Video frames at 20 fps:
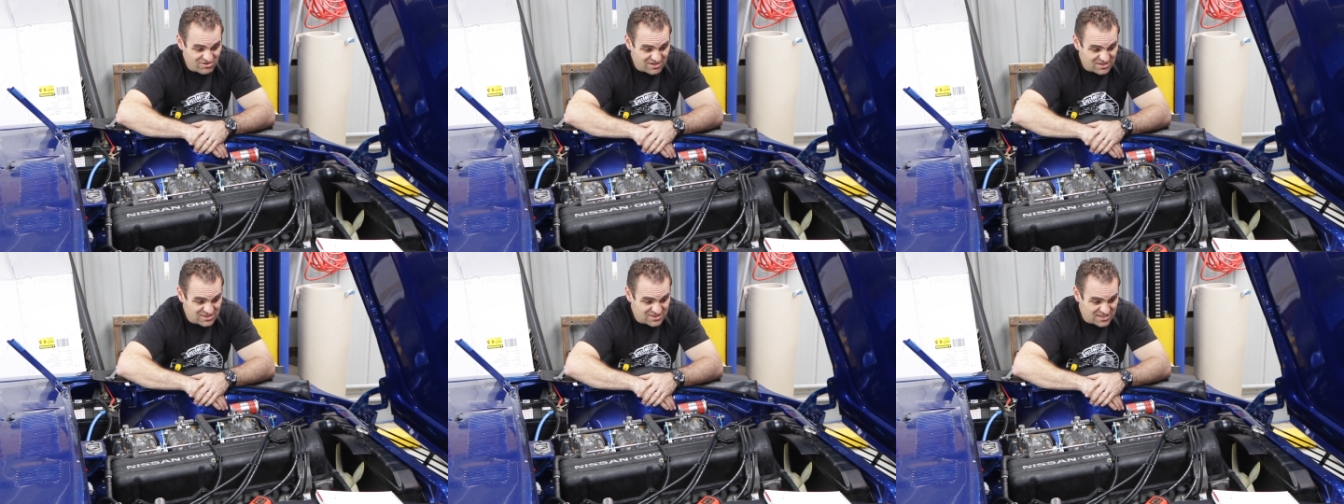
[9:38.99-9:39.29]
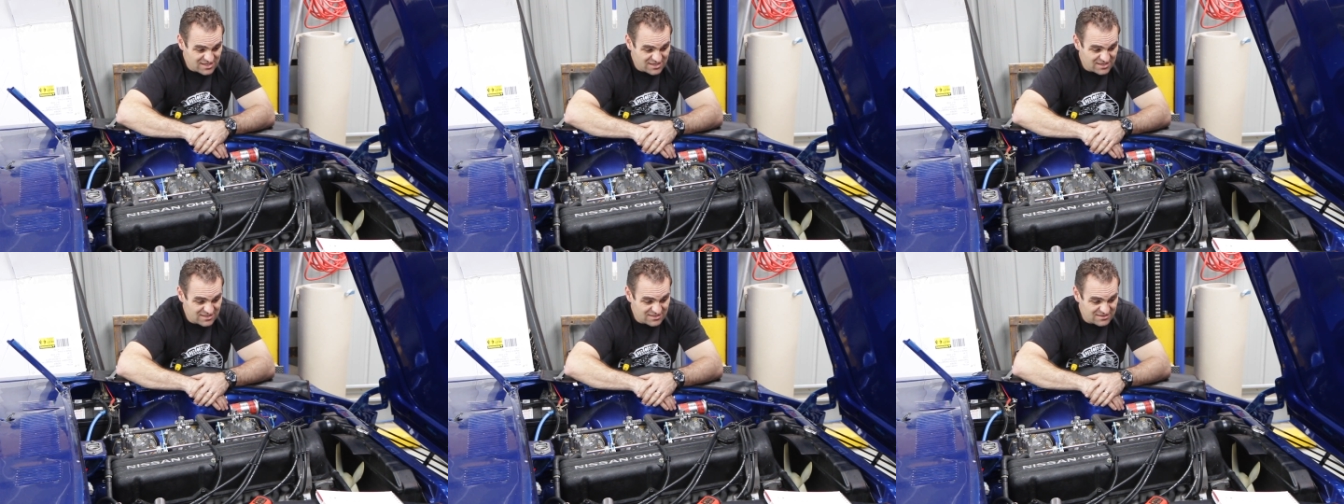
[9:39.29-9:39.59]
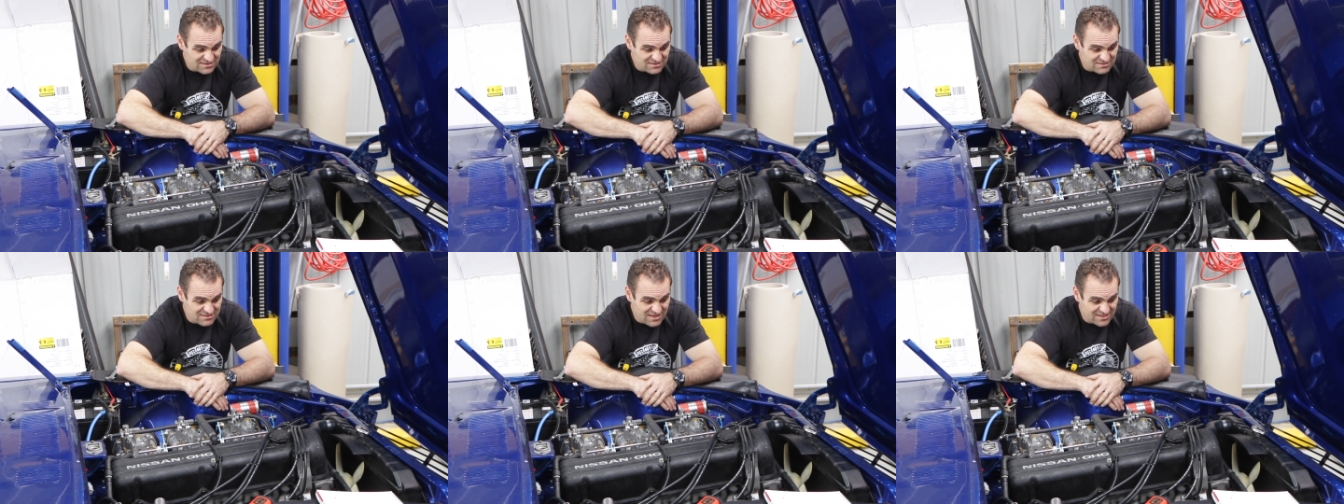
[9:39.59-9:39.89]
I think
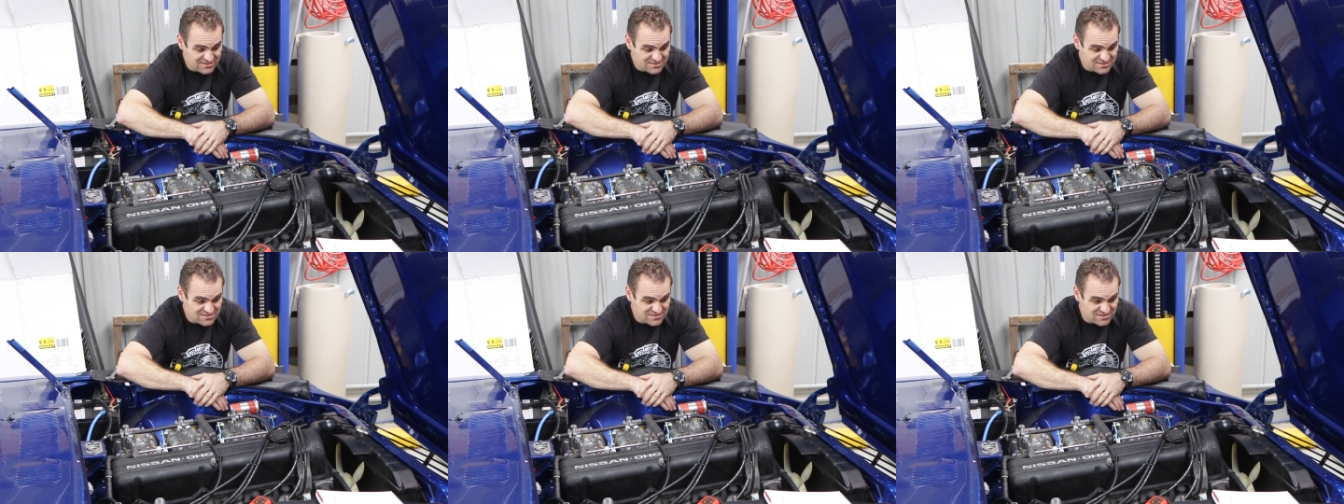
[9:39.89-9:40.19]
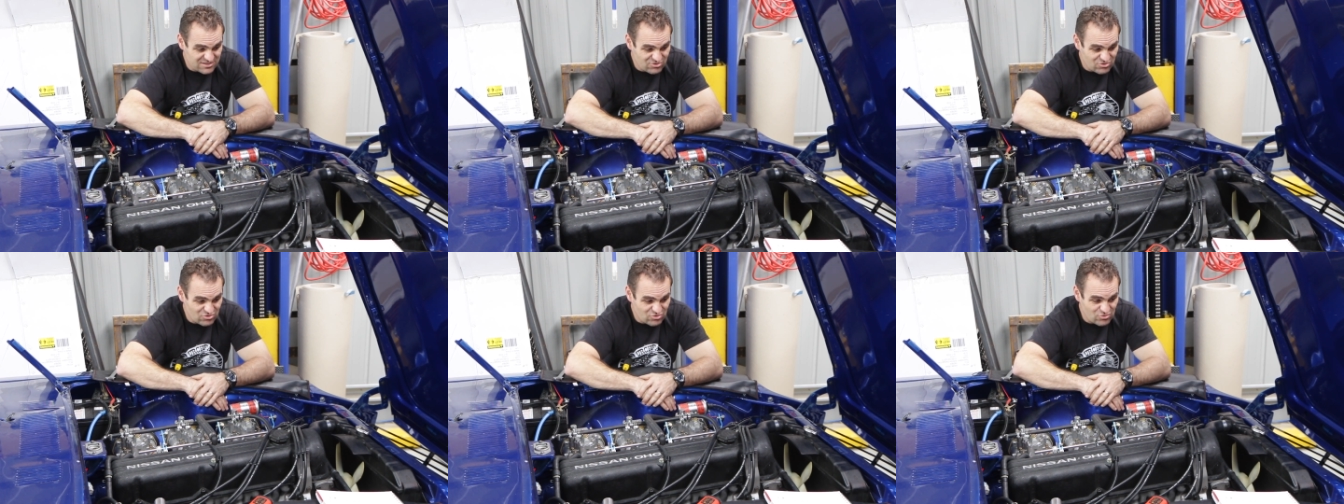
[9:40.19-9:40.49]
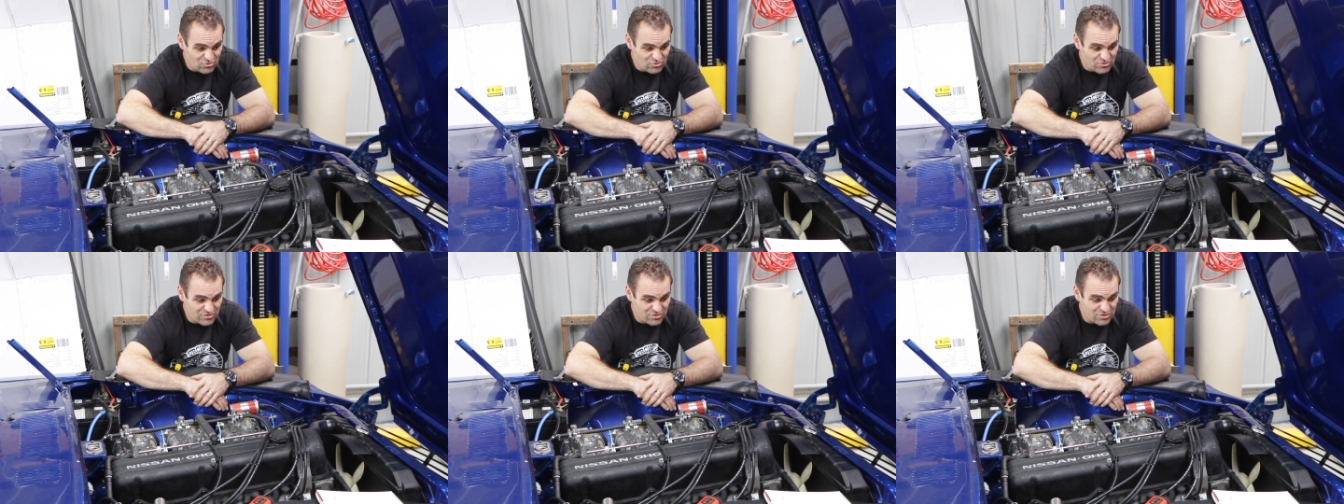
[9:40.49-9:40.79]
that still